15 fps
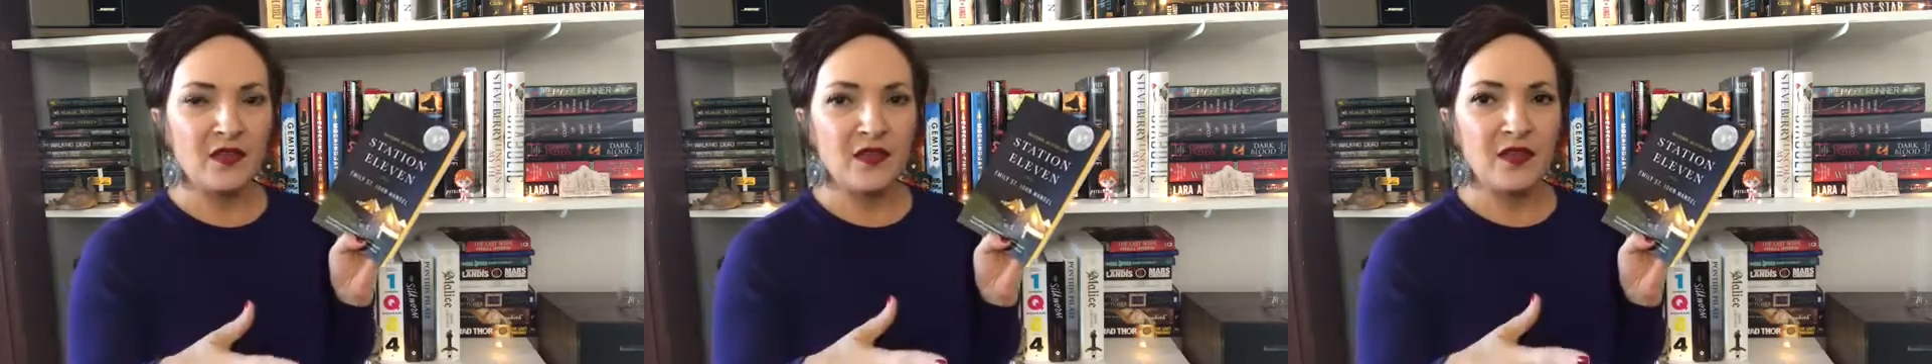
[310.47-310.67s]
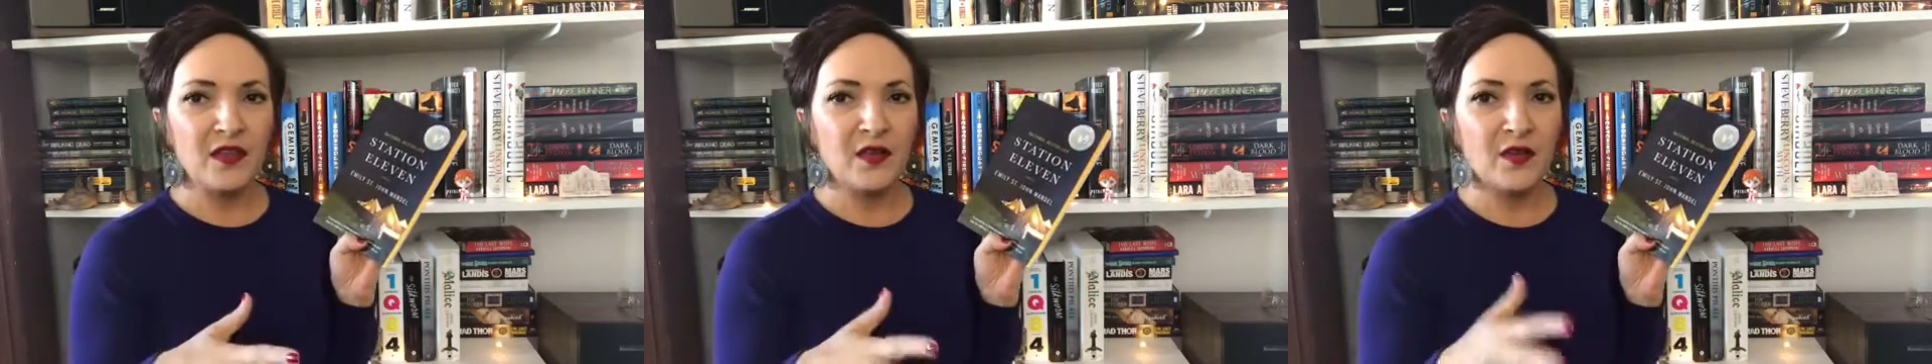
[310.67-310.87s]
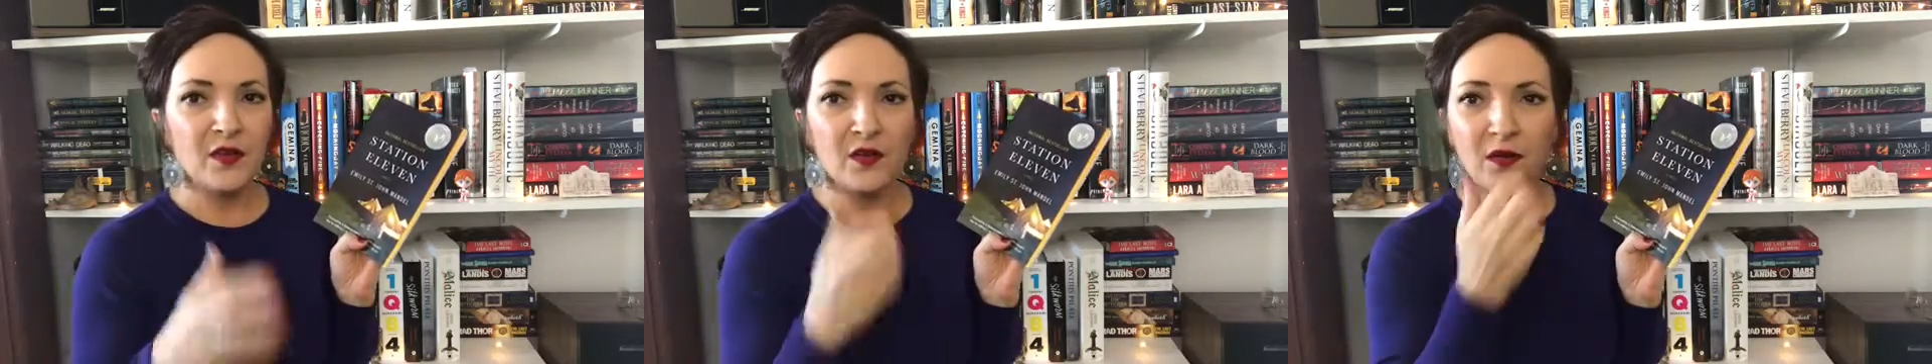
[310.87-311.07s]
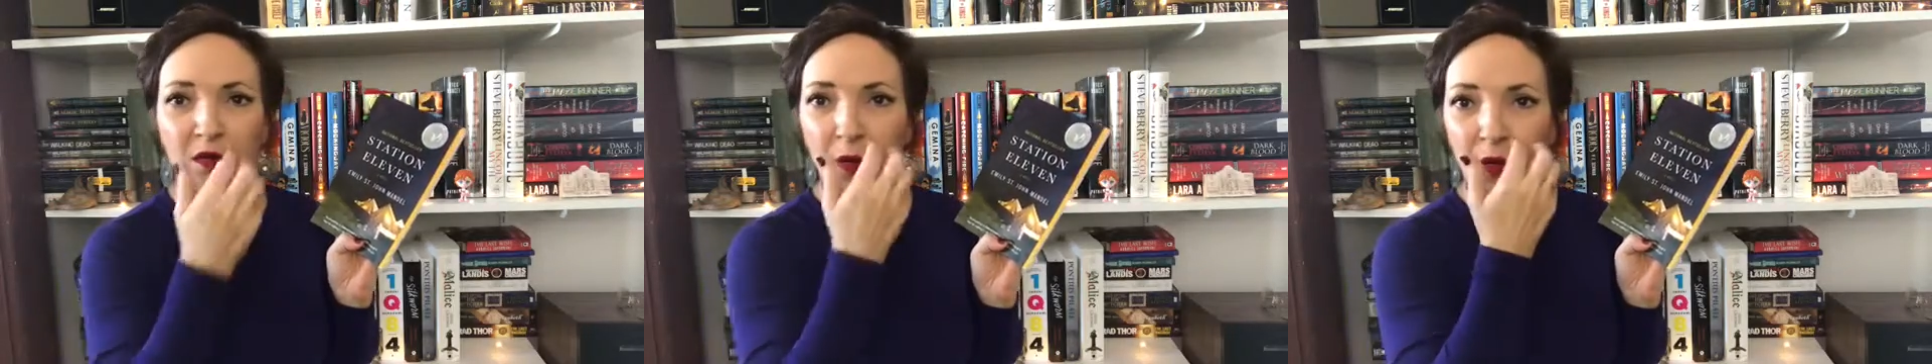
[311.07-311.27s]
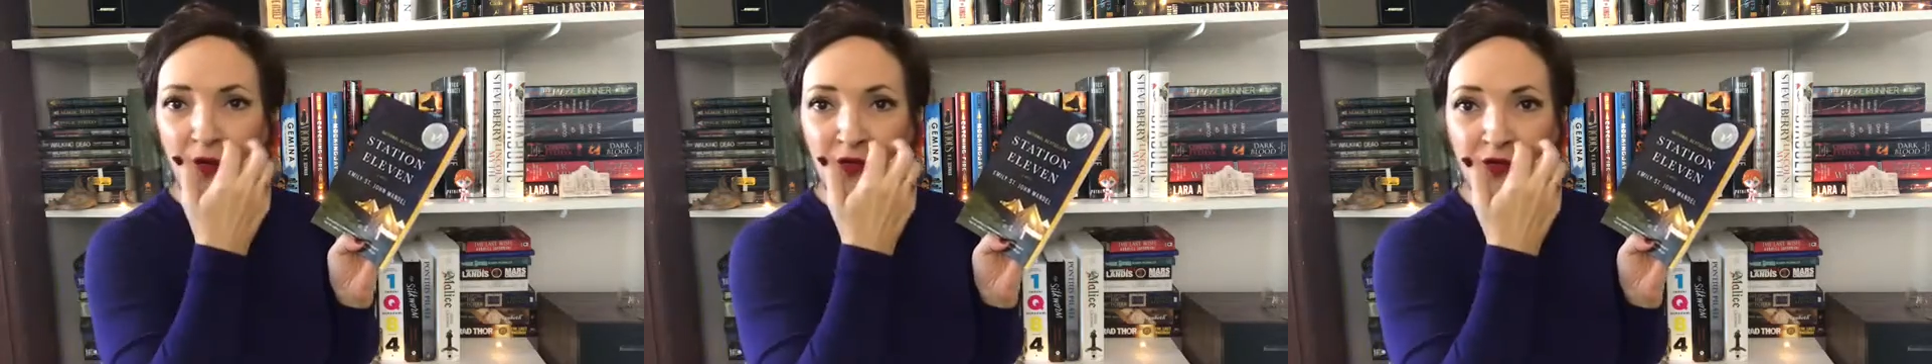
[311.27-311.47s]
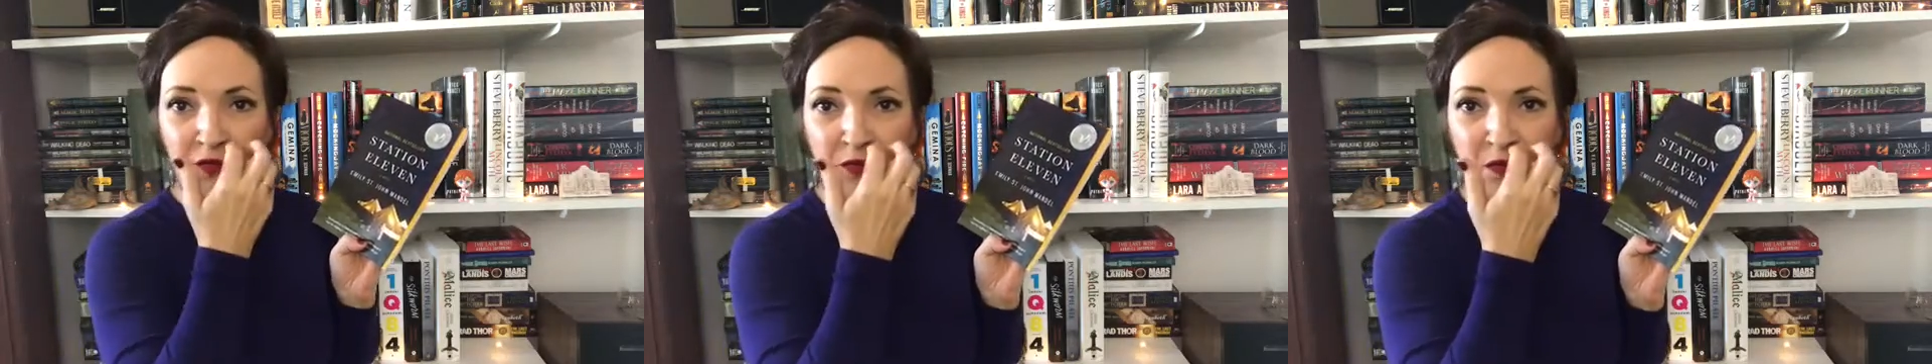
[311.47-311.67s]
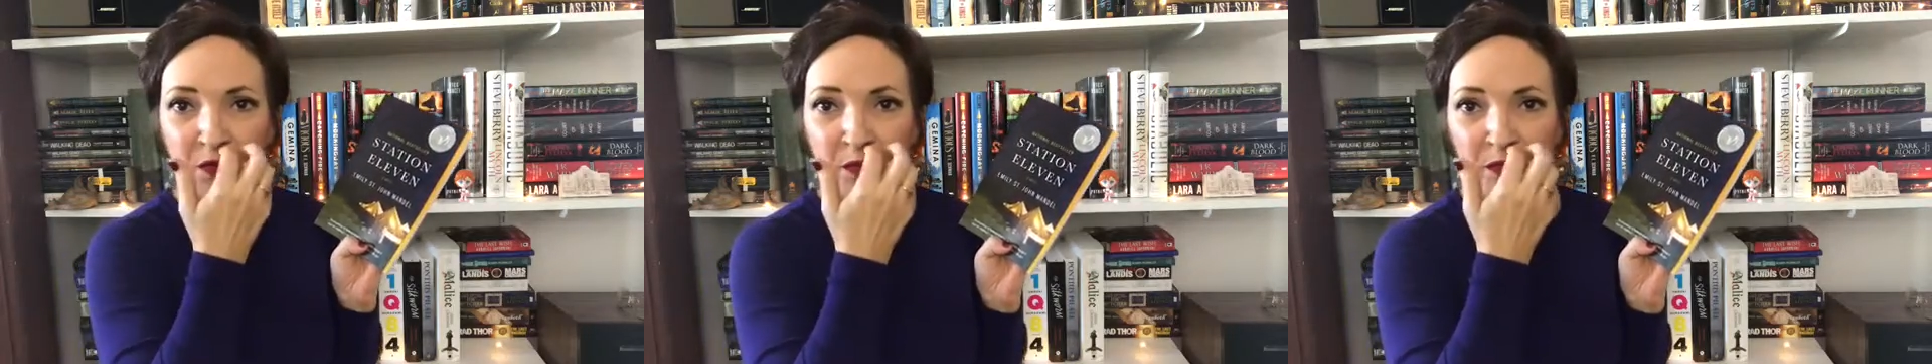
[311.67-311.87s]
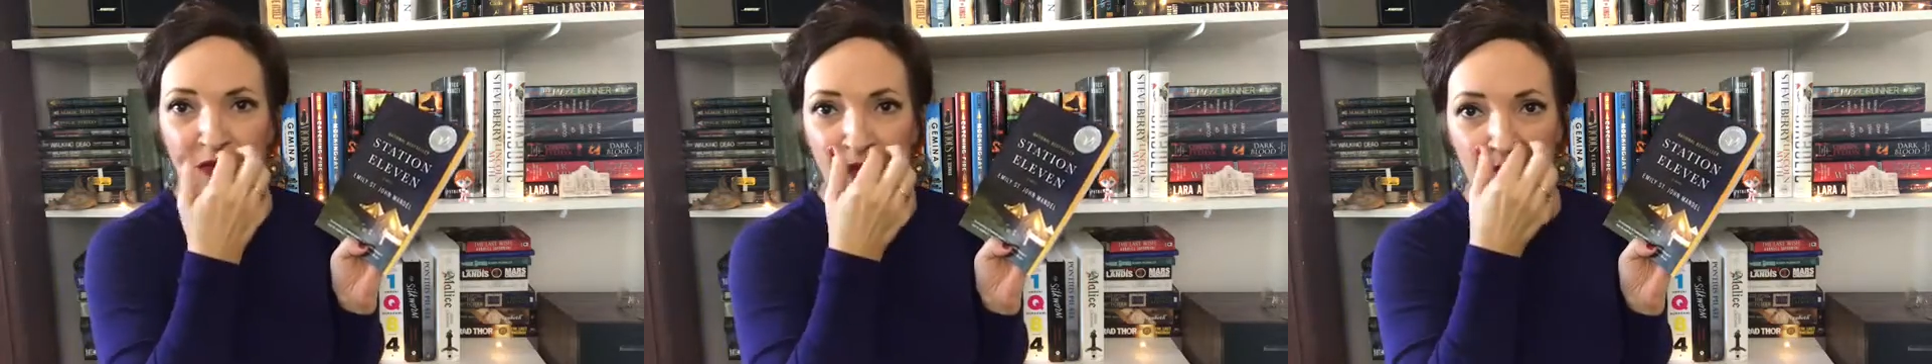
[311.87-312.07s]
theater or
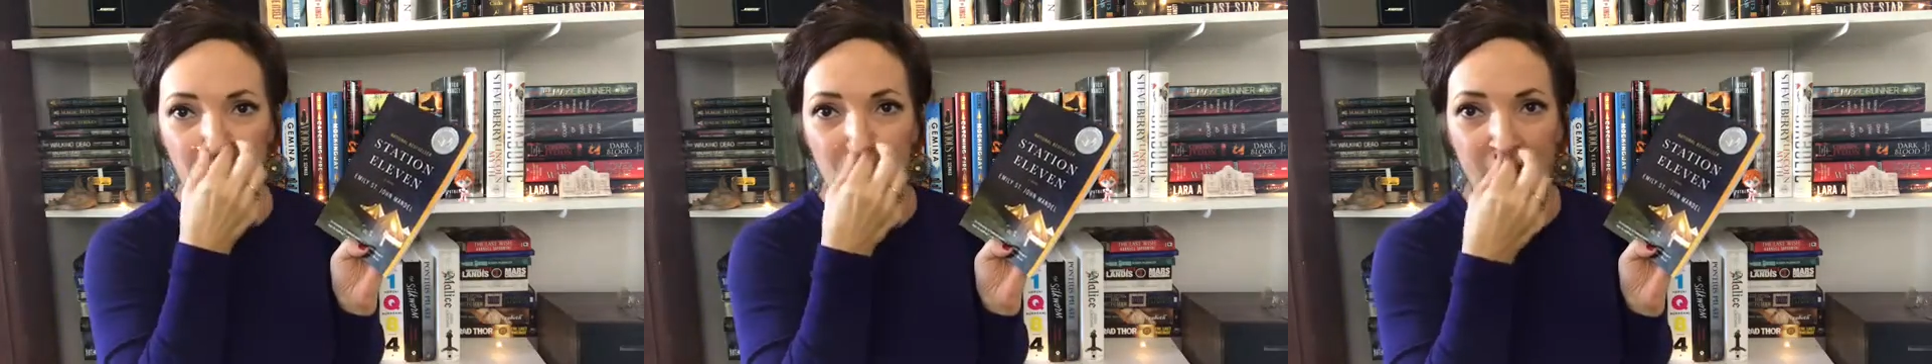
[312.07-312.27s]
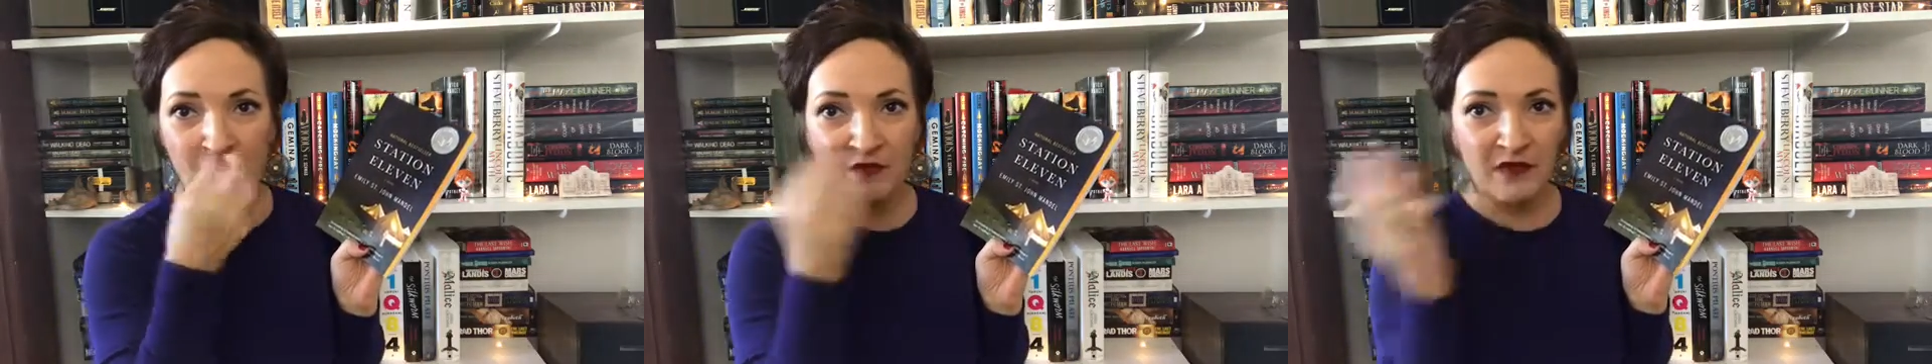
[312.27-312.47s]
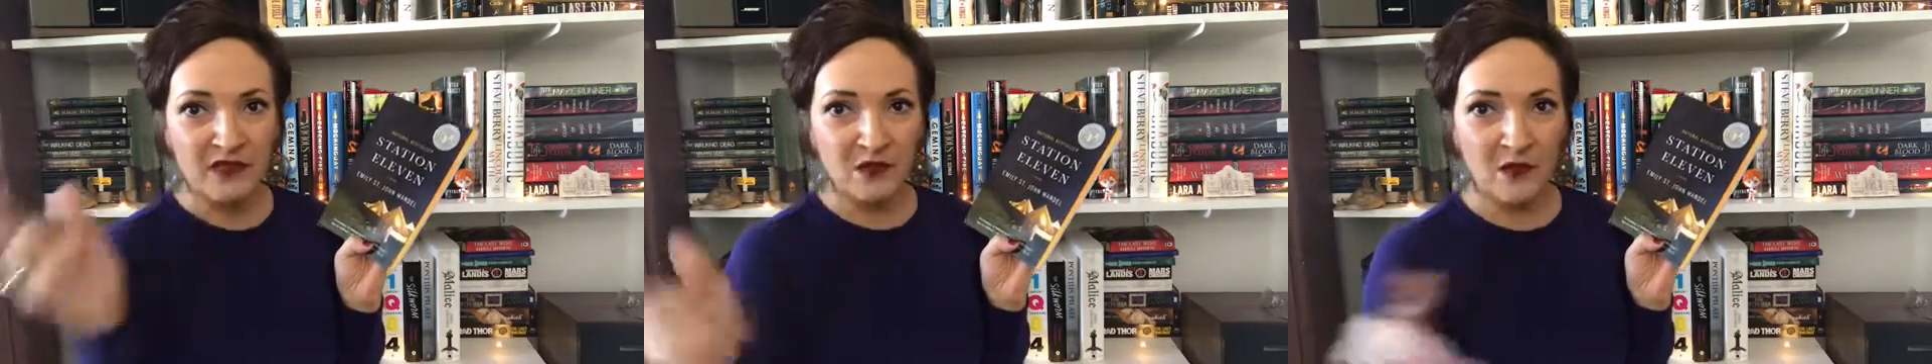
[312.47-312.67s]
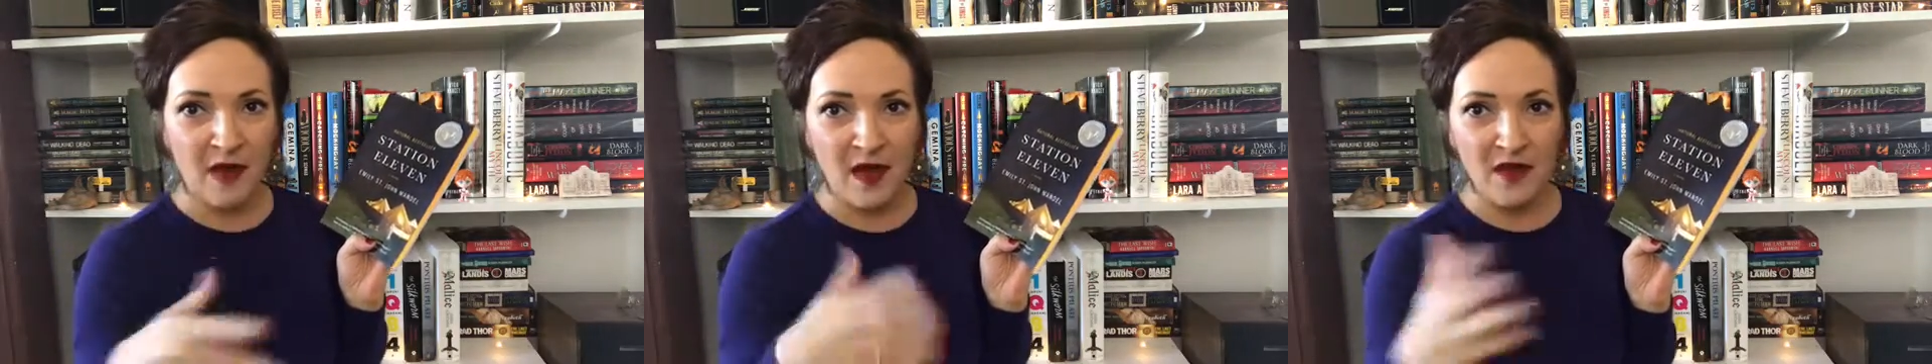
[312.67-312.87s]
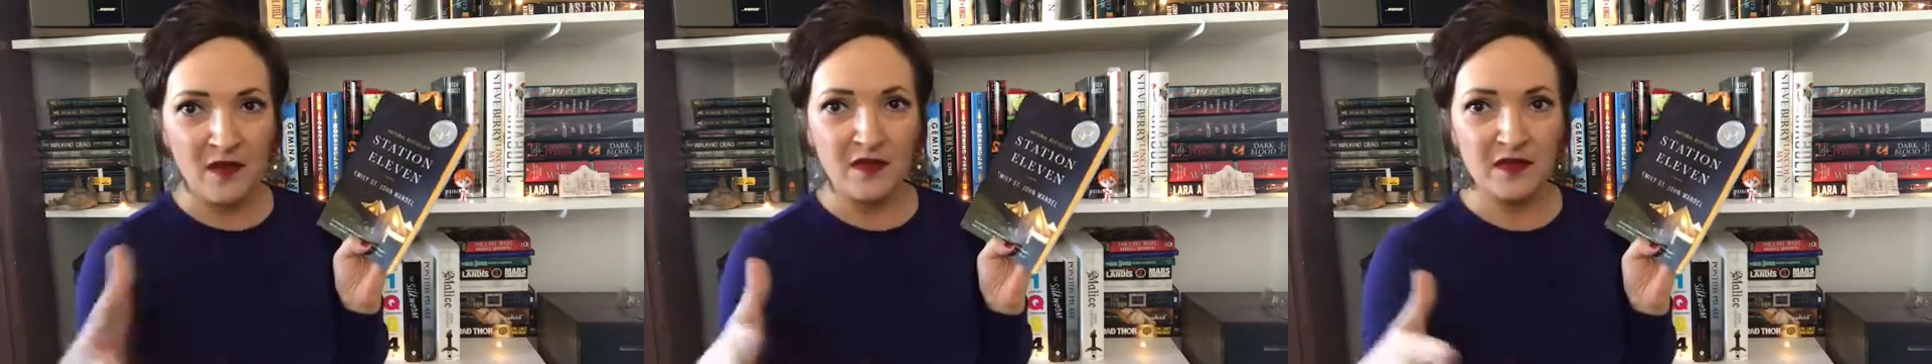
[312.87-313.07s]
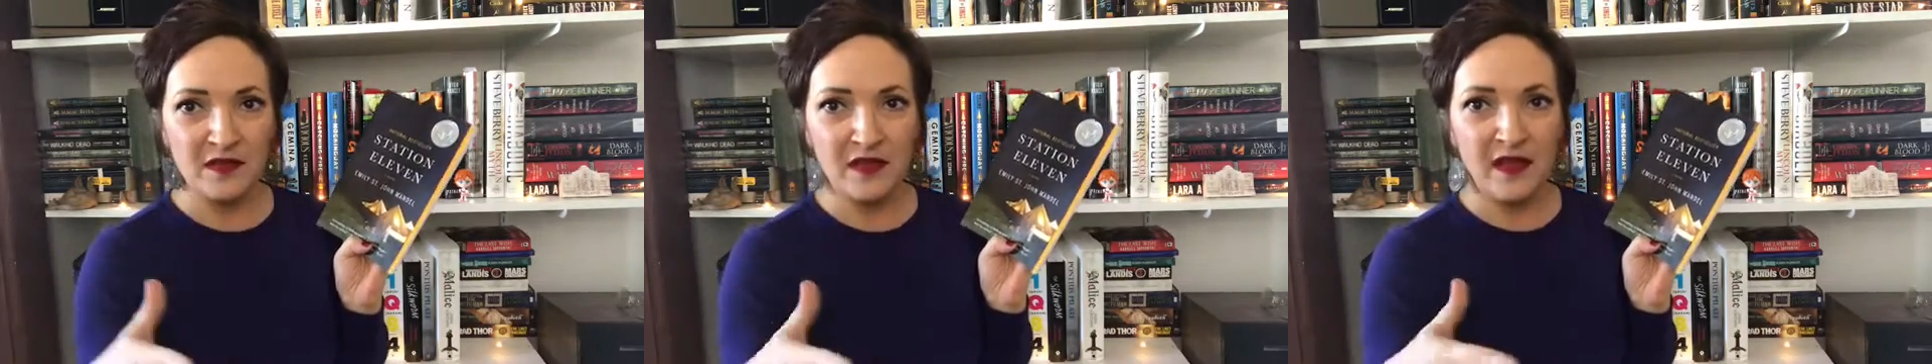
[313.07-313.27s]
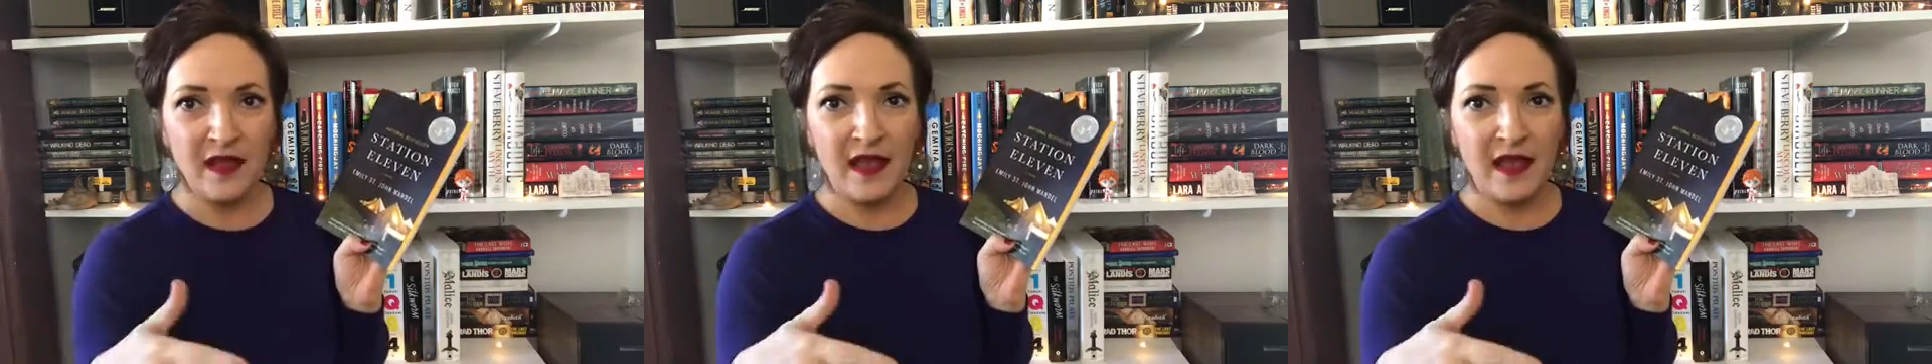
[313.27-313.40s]
troupe that travels around,